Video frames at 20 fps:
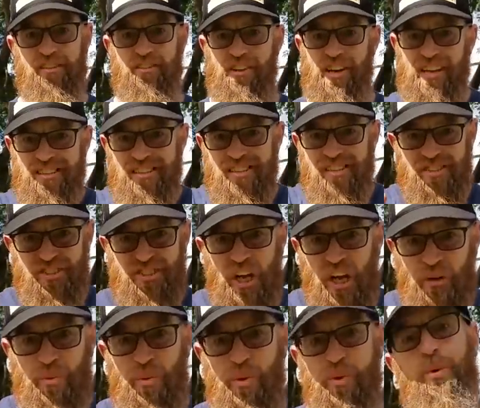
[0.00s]
You're not
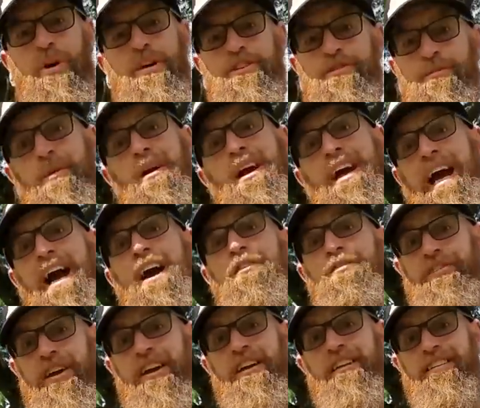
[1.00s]
stuck with what you bring out
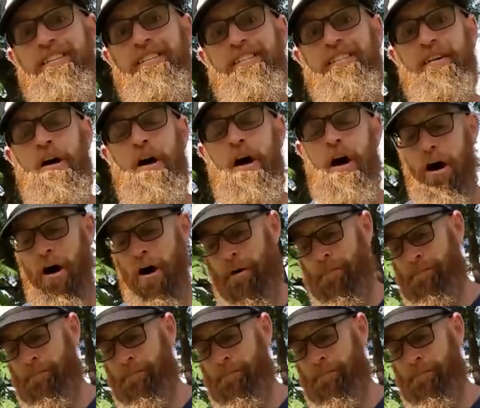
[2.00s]
there.